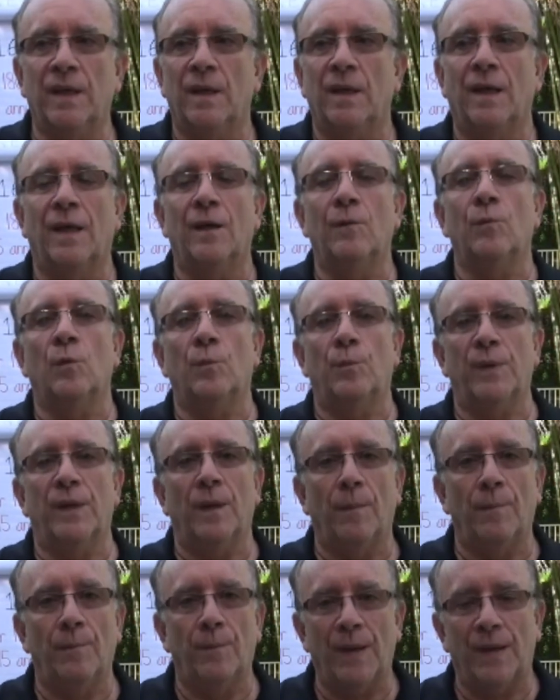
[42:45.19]
it will be
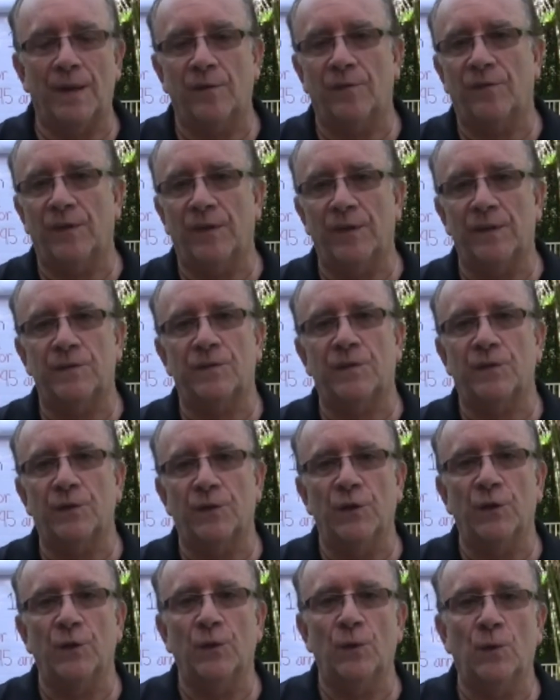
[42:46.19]
a benefit to
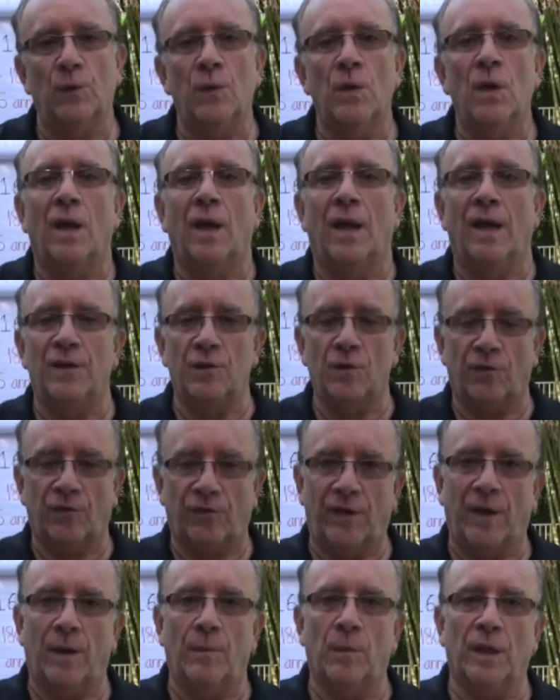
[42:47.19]
you and your
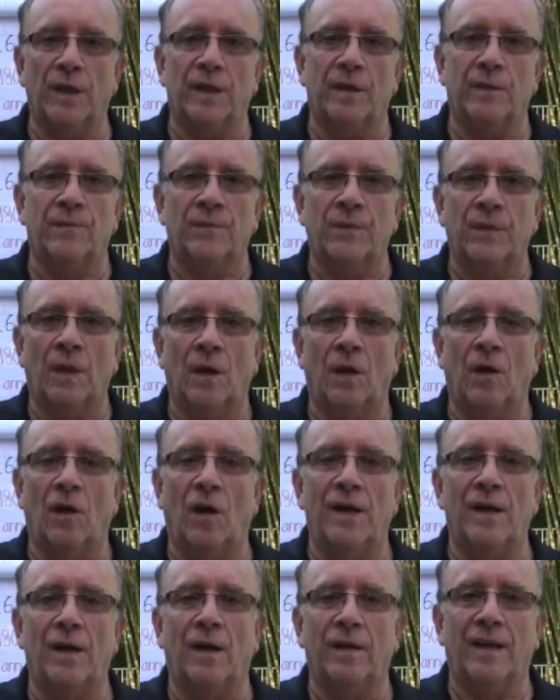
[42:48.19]
family. All
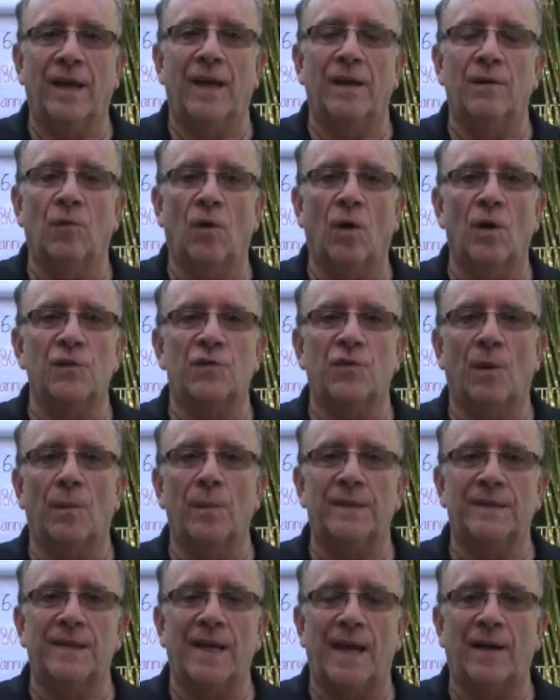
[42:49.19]
right, again, Ron
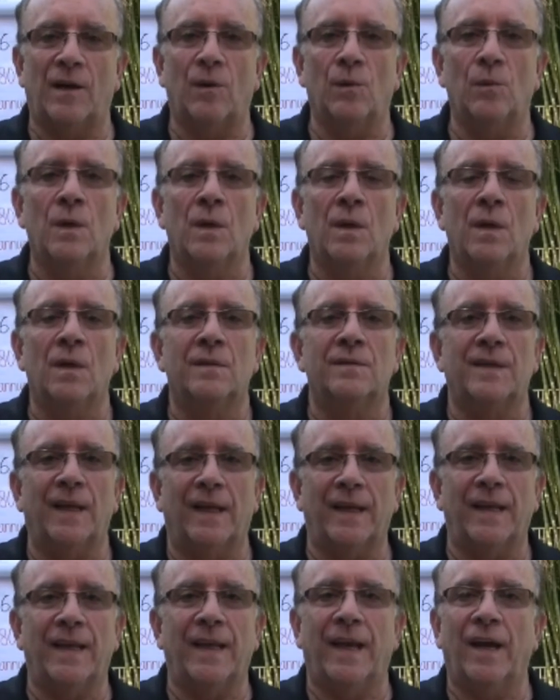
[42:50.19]
Tramontano,
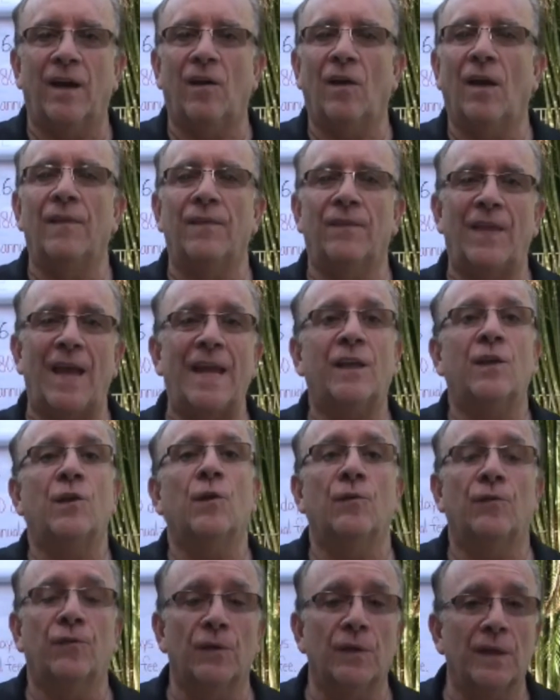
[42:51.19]
take care, and thank
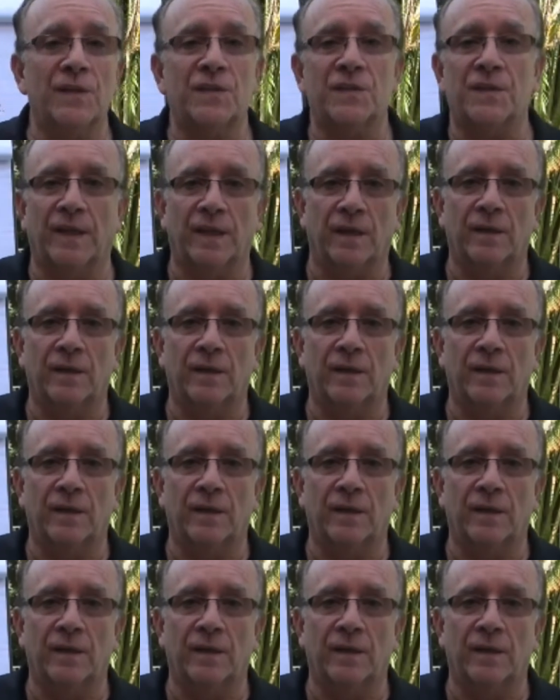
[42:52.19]
you for listening.